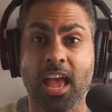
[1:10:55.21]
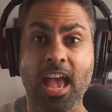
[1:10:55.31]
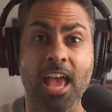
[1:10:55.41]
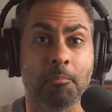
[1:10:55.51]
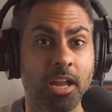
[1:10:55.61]

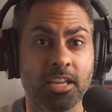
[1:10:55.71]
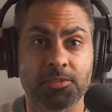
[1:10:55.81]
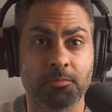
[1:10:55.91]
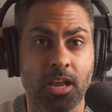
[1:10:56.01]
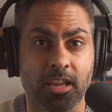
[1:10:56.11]
And
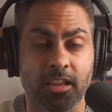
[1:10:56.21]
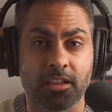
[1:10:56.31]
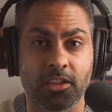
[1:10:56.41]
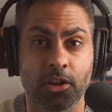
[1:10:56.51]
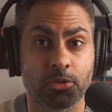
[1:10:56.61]
money's money.
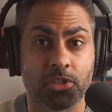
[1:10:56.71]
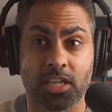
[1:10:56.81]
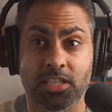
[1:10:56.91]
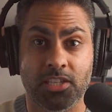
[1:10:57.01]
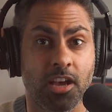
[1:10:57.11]
You know,
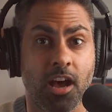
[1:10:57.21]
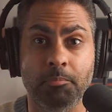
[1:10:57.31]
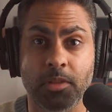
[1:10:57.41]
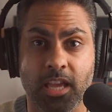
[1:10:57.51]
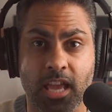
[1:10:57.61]
it's
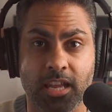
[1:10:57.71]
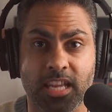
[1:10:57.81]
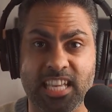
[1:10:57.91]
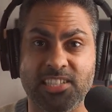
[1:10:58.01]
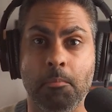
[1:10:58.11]

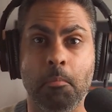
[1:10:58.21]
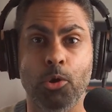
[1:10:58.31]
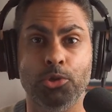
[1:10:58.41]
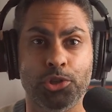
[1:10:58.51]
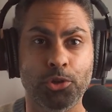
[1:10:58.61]
complicated, it's
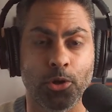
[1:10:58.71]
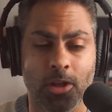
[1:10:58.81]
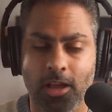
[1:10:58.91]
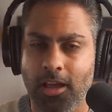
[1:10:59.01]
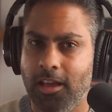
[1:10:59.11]
emotional.
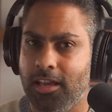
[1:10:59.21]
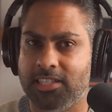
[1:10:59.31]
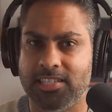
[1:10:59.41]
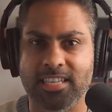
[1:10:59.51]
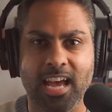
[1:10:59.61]

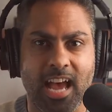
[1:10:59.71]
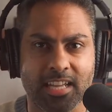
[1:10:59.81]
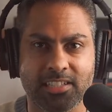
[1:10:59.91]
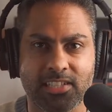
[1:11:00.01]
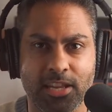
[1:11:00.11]
It's
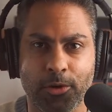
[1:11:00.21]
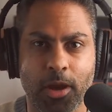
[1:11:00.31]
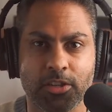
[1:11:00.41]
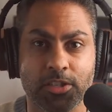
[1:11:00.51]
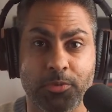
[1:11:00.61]
not sitting
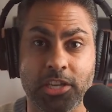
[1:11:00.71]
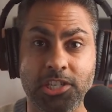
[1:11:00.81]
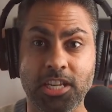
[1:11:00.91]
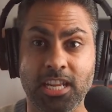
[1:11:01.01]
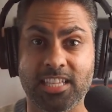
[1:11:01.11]
around a
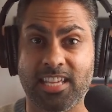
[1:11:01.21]
spreadsheet, it's